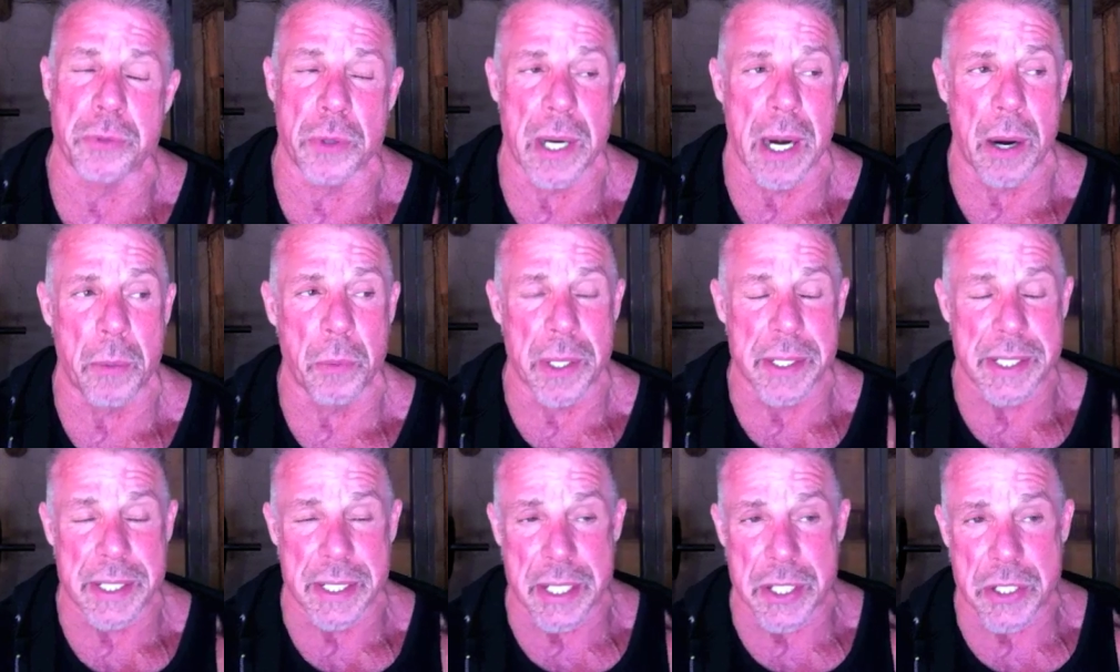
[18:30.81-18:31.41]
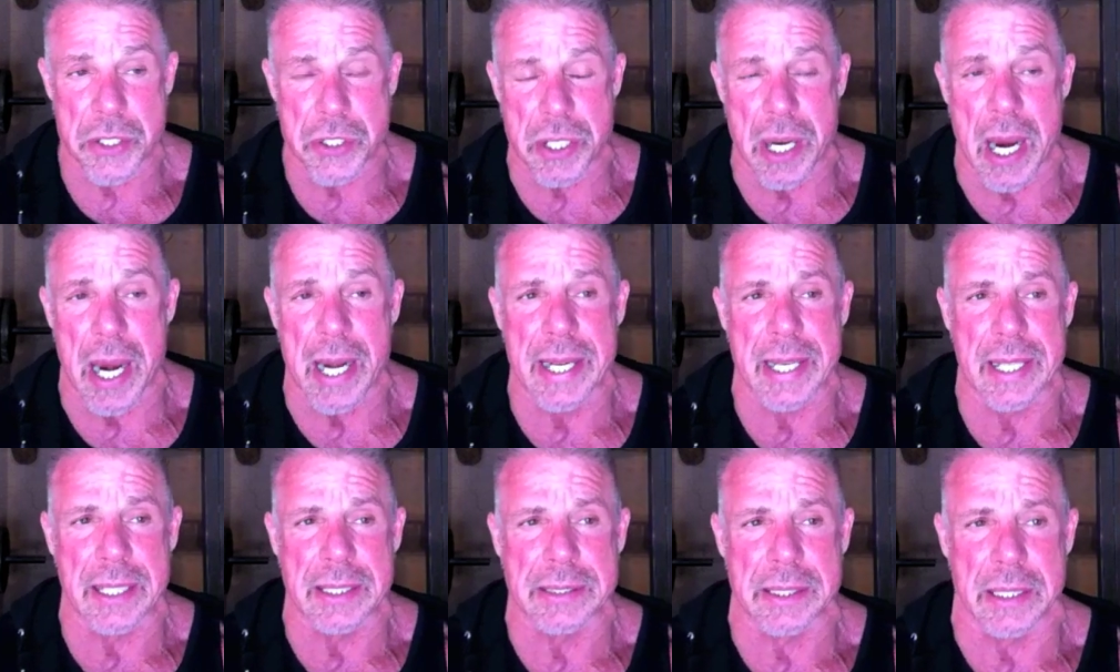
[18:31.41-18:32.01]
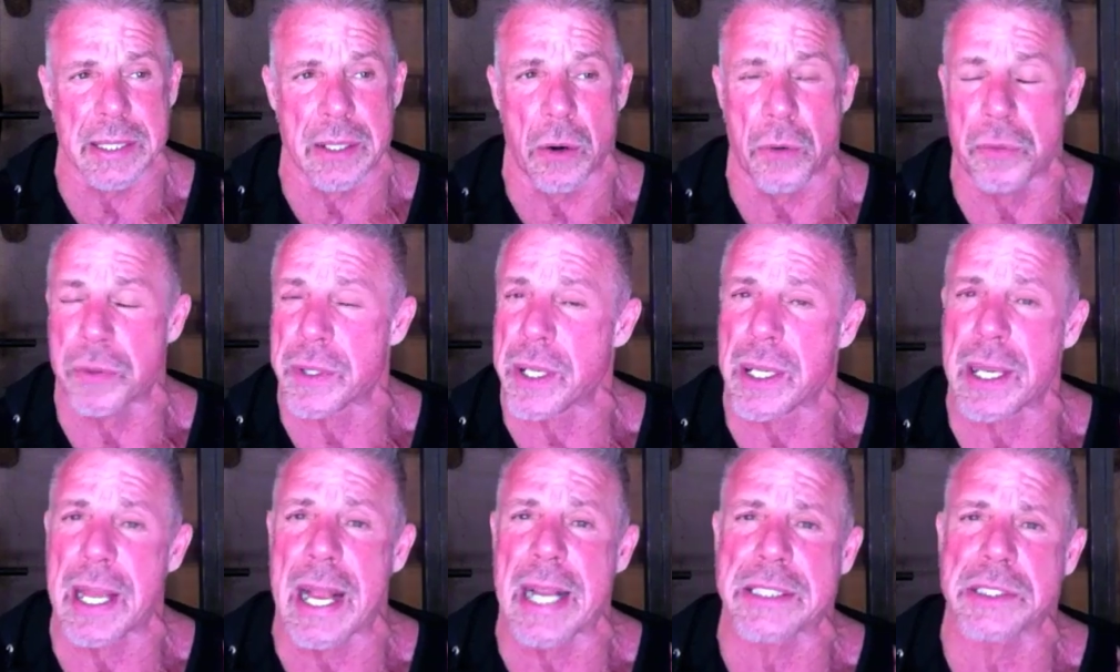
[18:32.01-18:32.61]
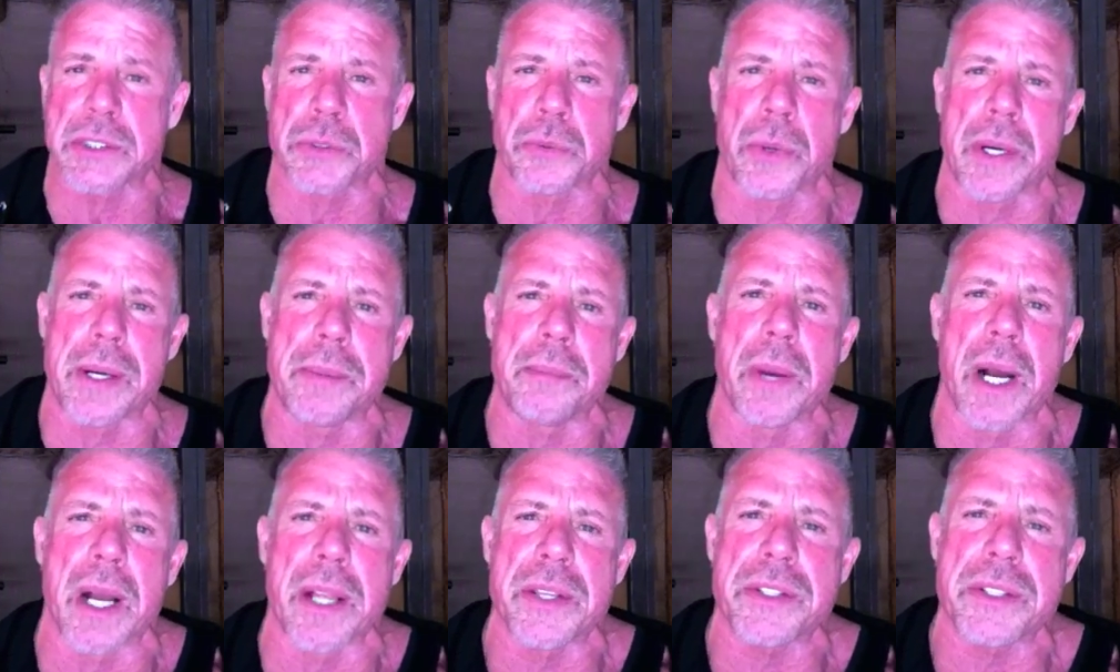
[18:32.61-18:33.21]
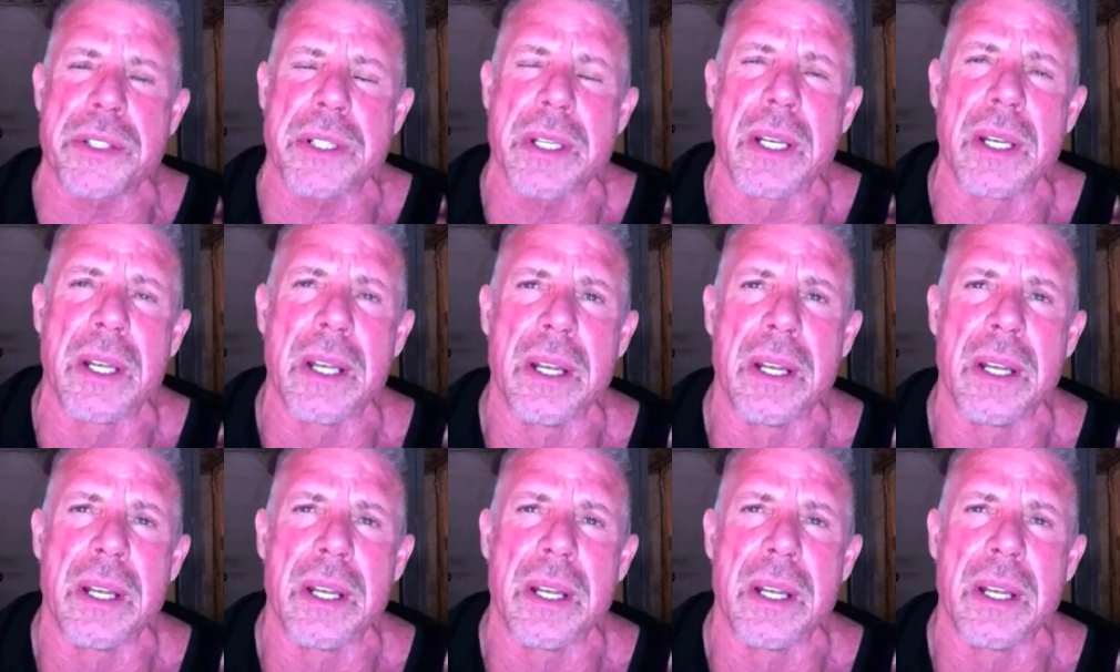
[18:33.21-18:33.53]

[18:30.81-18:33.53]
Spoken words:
When I went to the signings over the last 3 months,